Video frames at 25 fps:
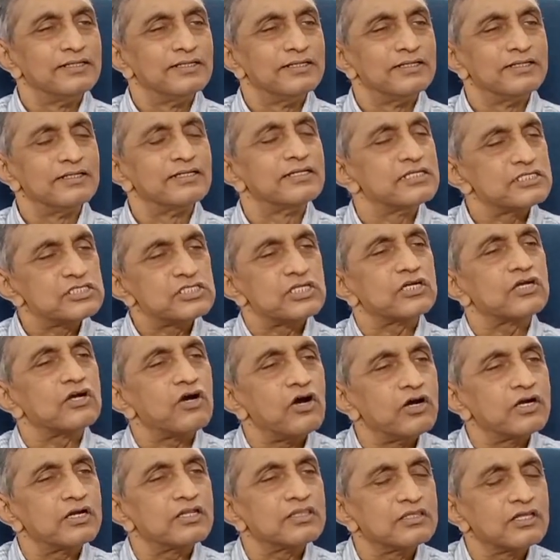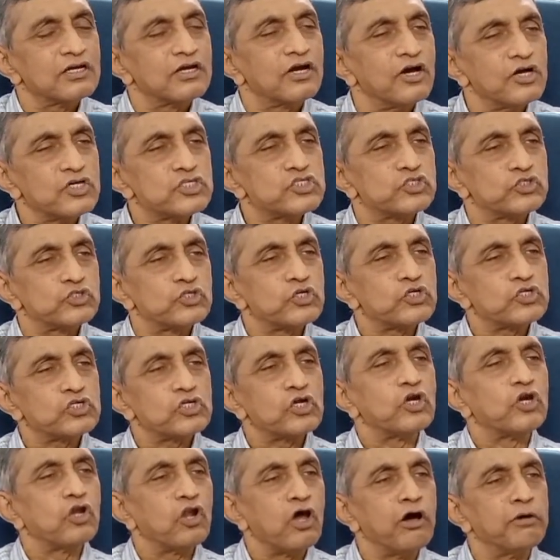disregarding the constitutional
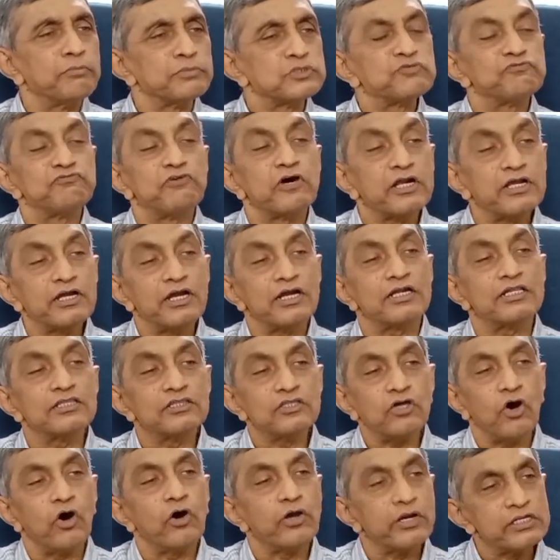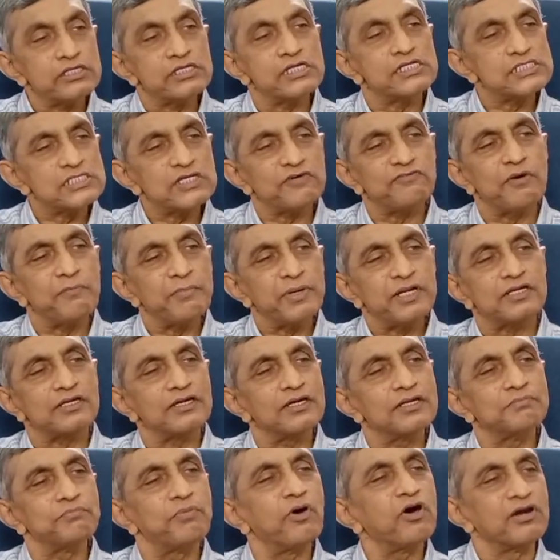norms, forgetting the origins of
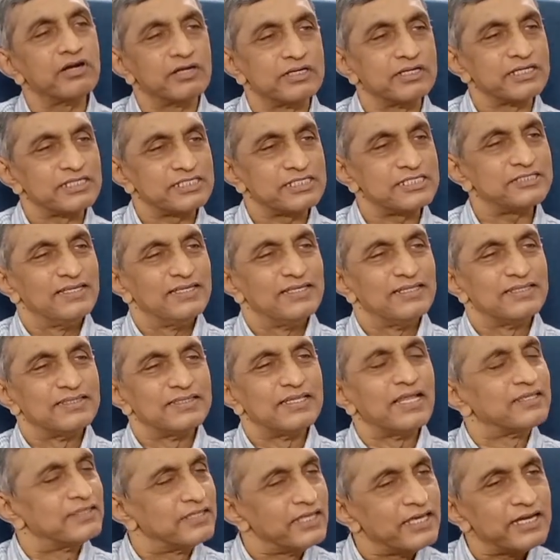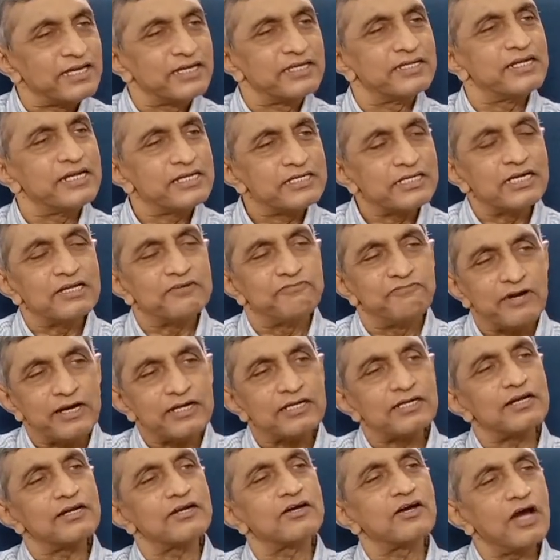American politics, that they created a
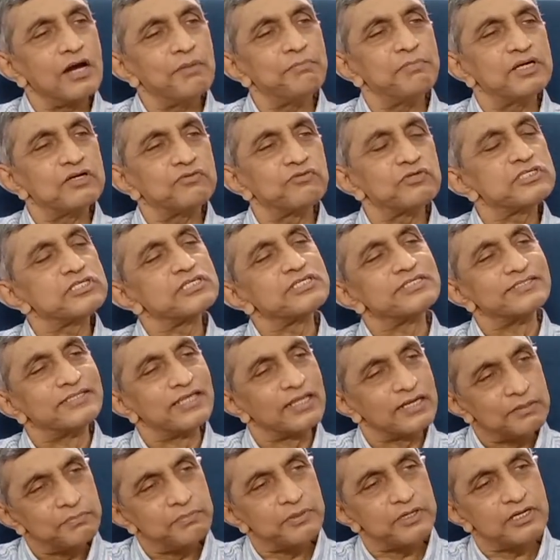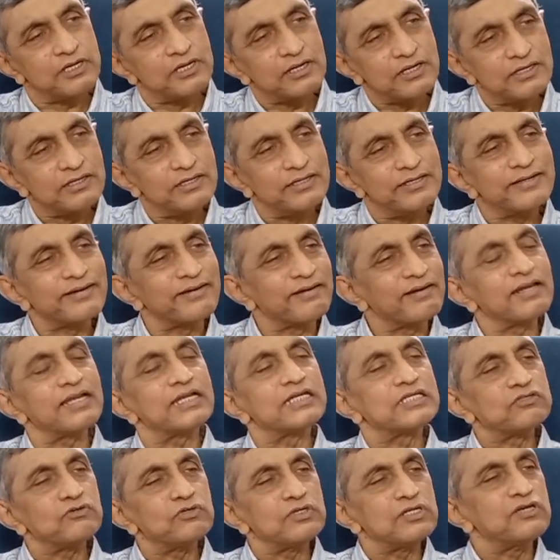federal government which is deliberately
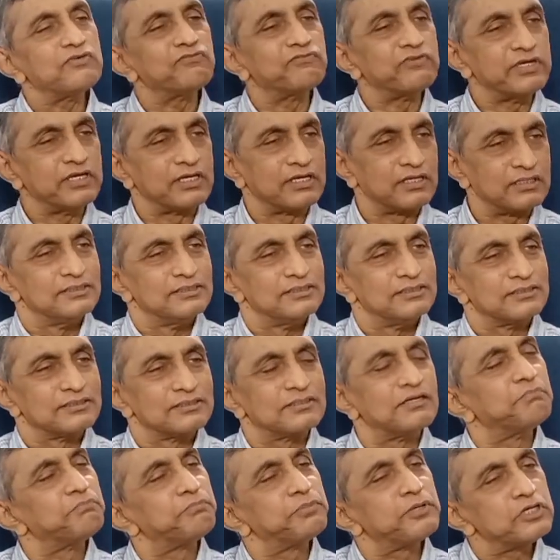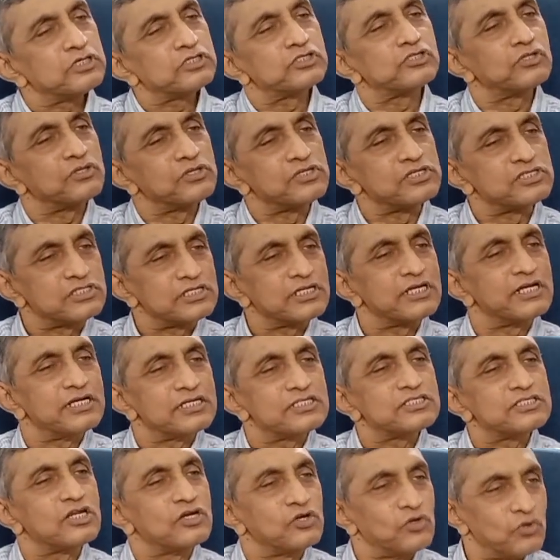relatively weak compared to the
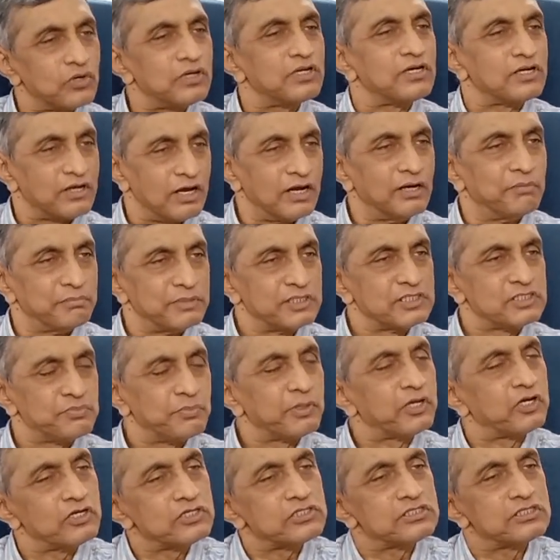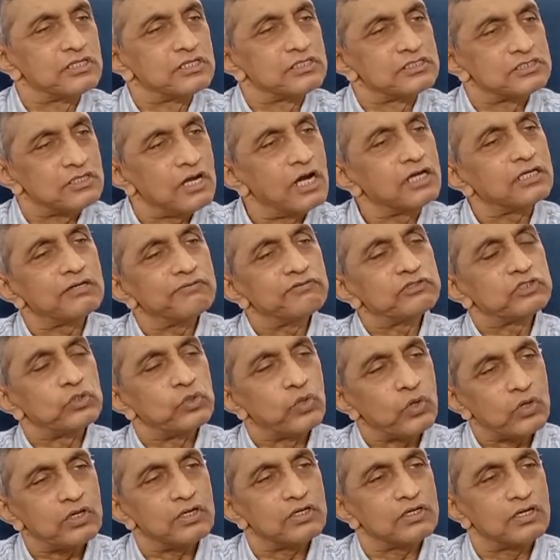states and local governments, because they started with the
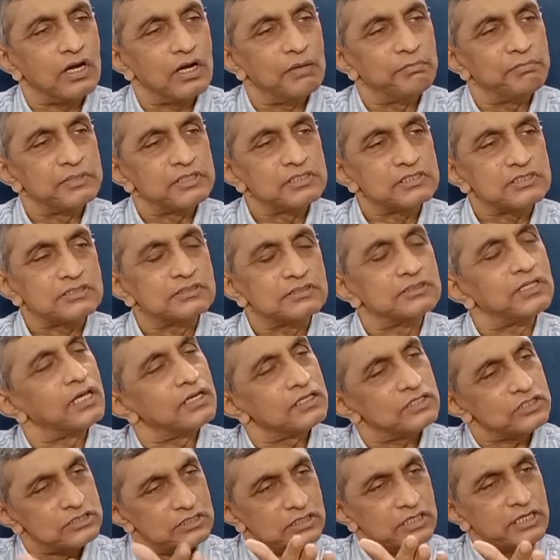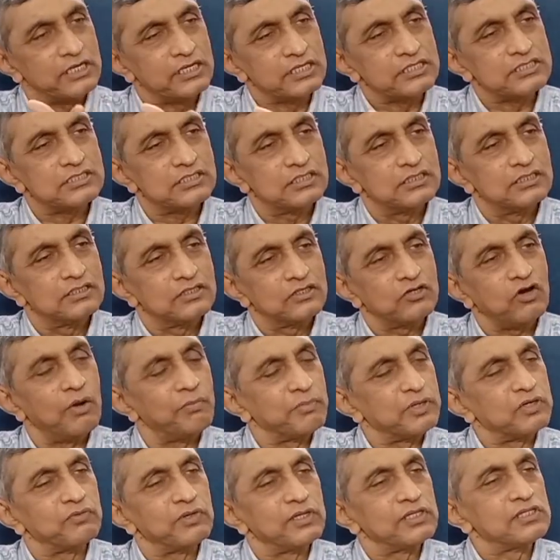local governments, then states,
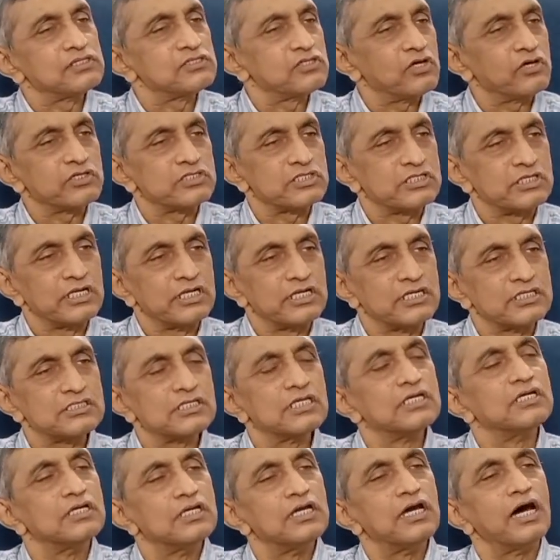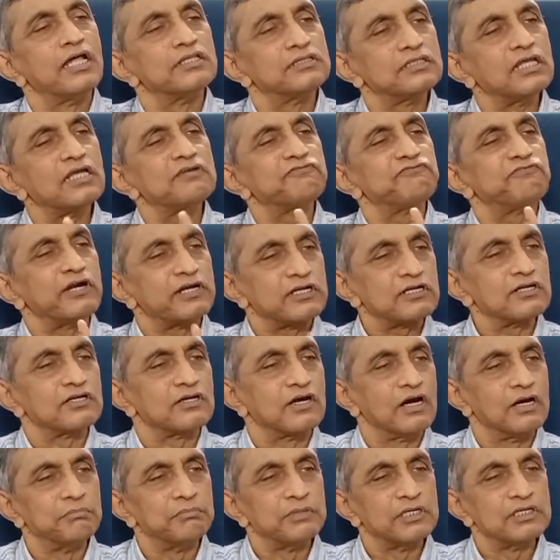commonwealths or states, and then federal
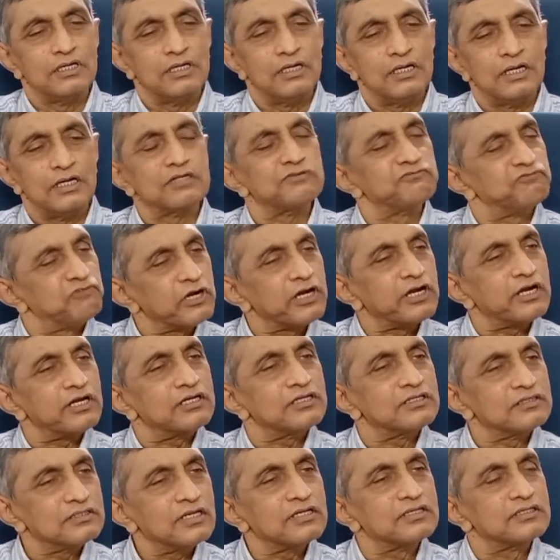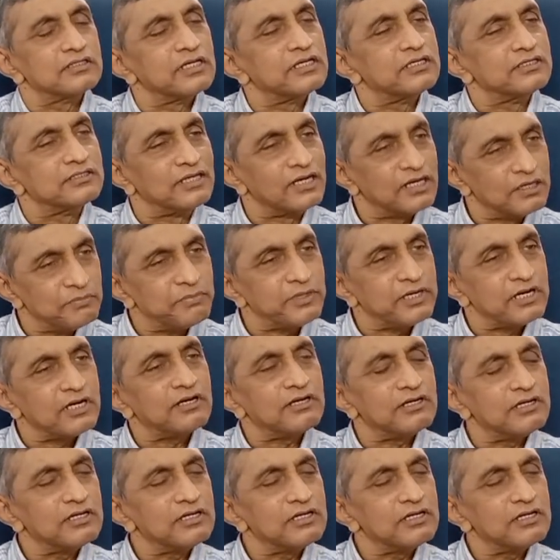government, and forgetting that they deliberately